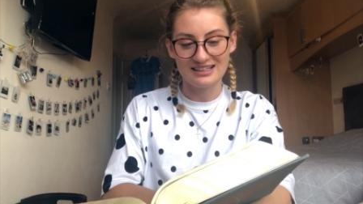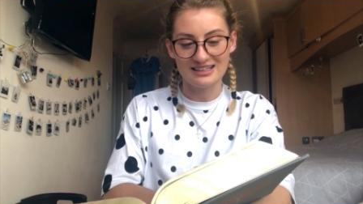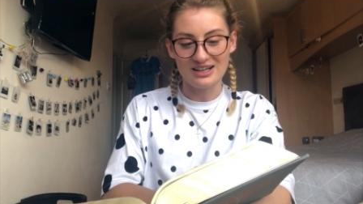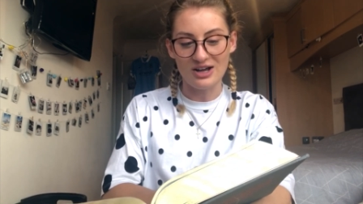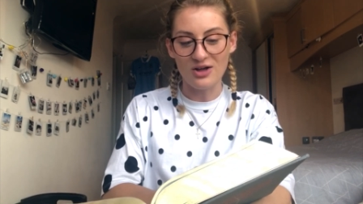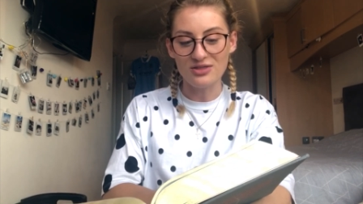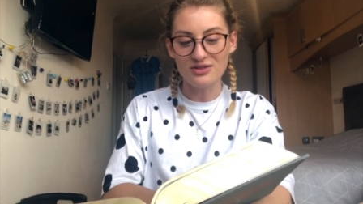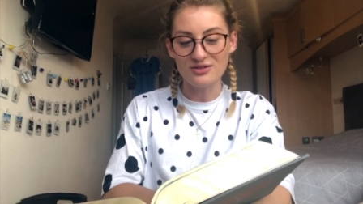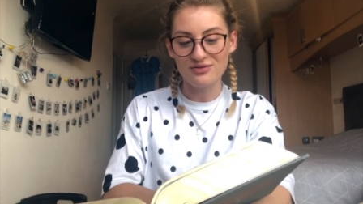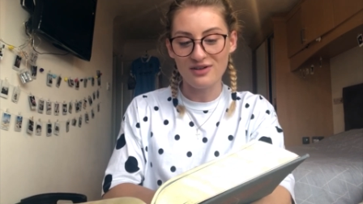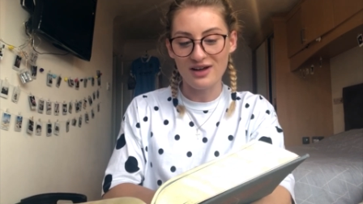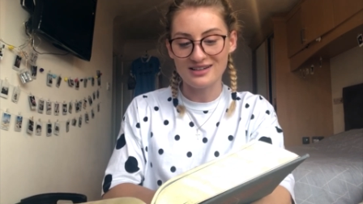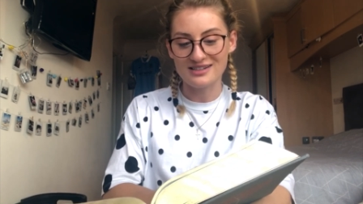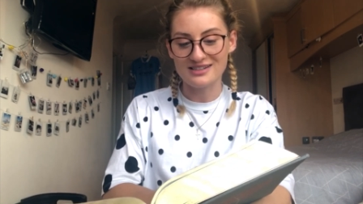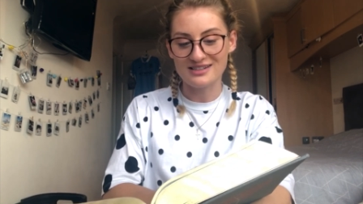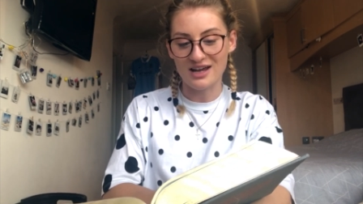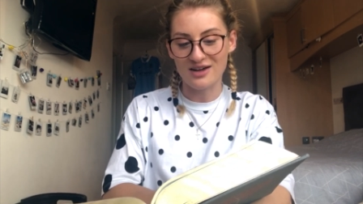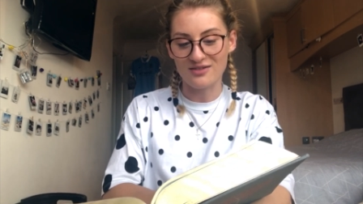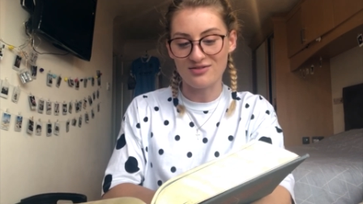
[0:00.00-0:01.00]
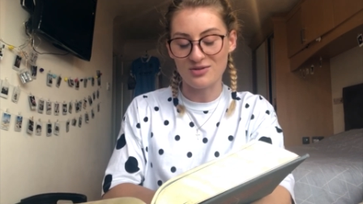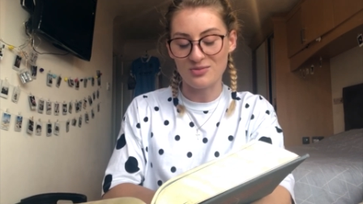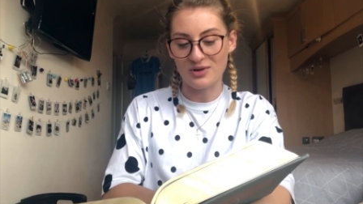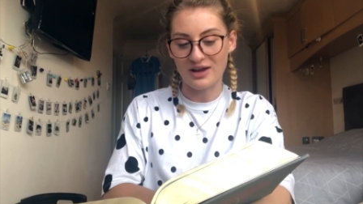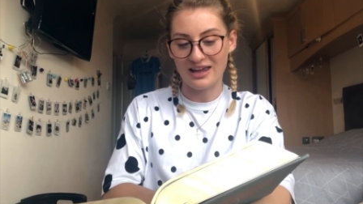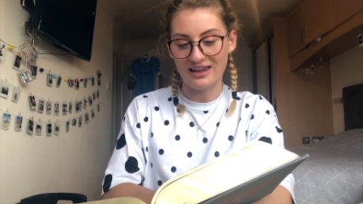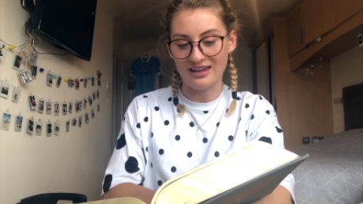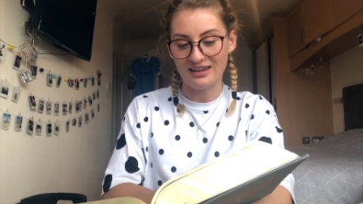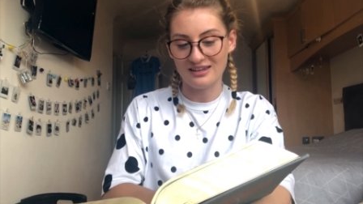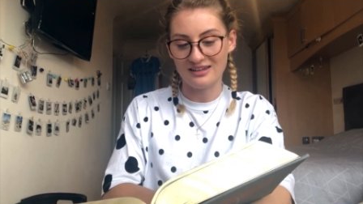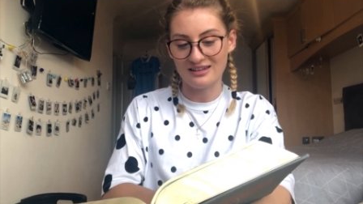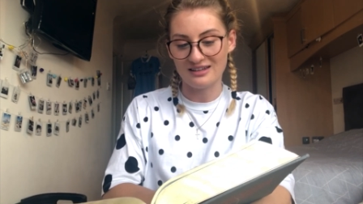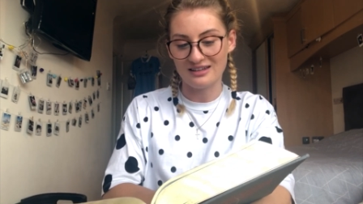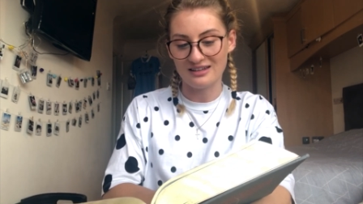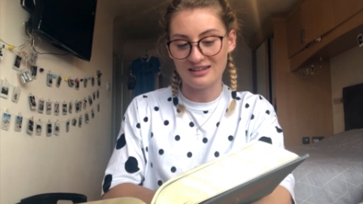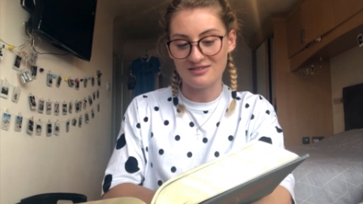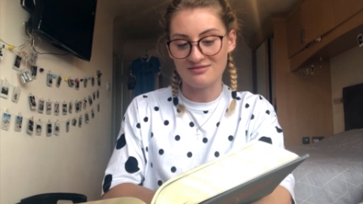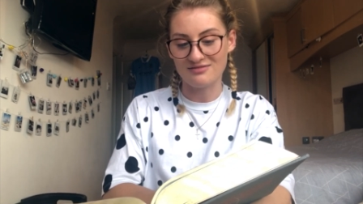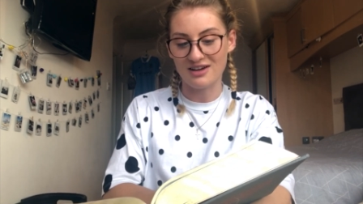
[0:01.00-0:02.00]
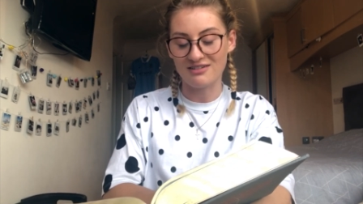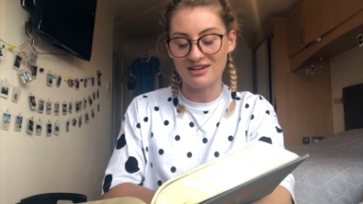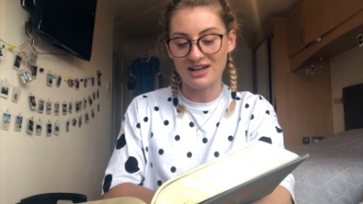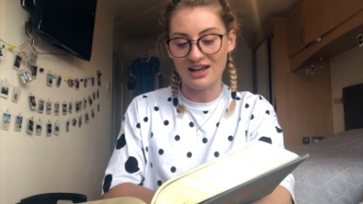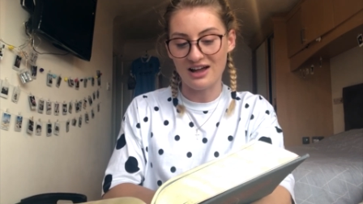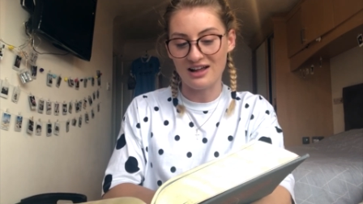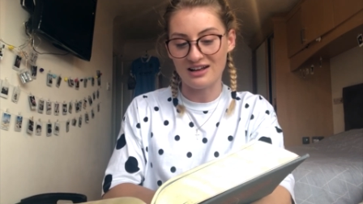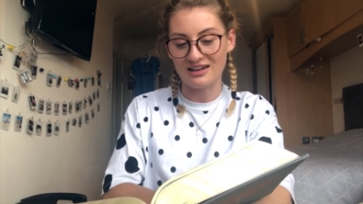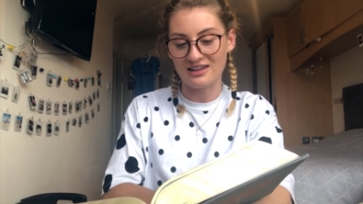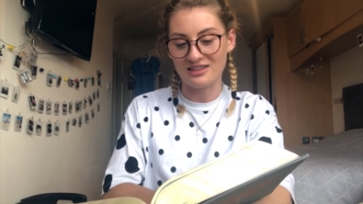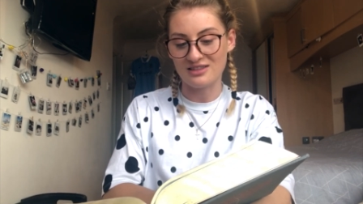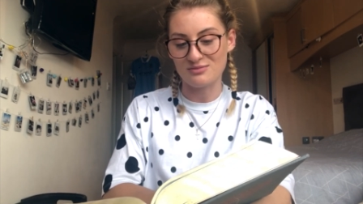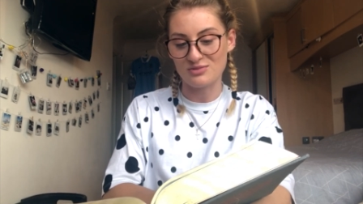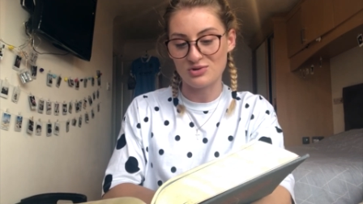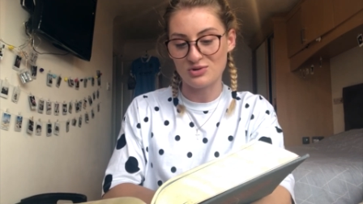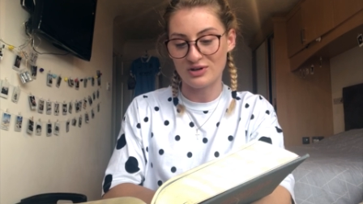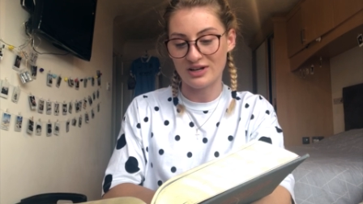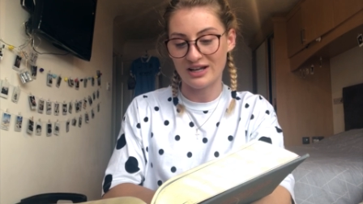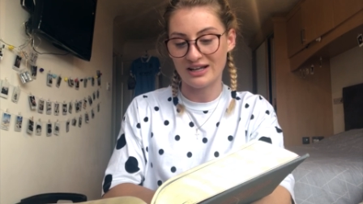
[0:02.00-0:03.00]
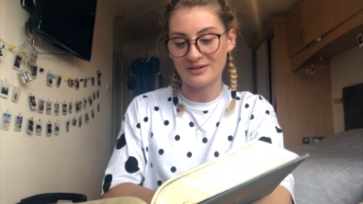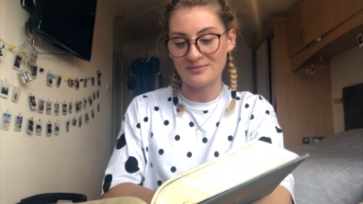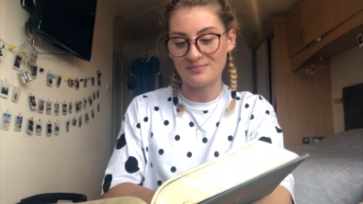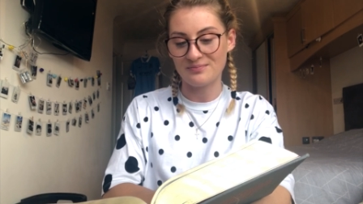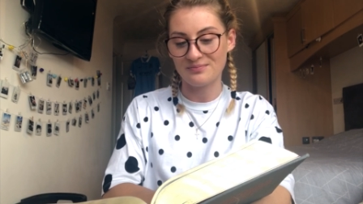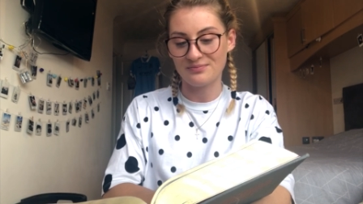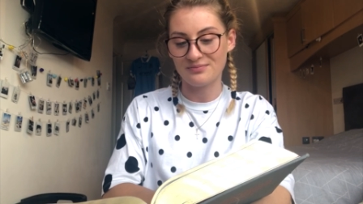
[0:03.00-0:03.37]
On the first day of the week, very early in the morning,